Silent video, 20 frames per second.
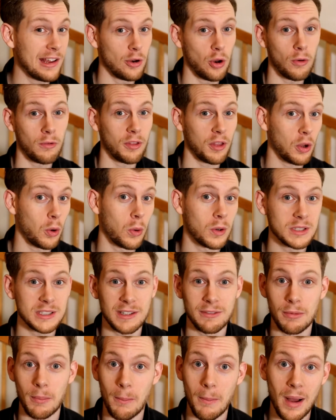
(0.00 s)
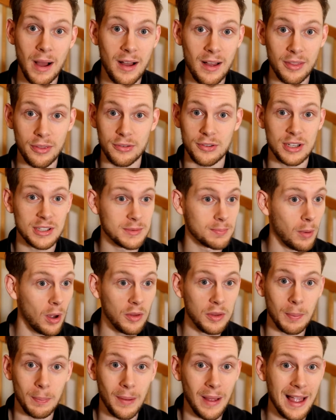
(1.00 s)
And over the course of a month, just
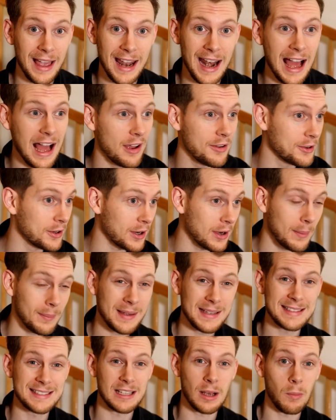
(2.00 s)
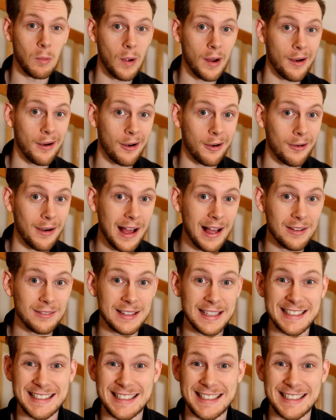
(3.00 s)
multiply it out, you're gonna be somewhere around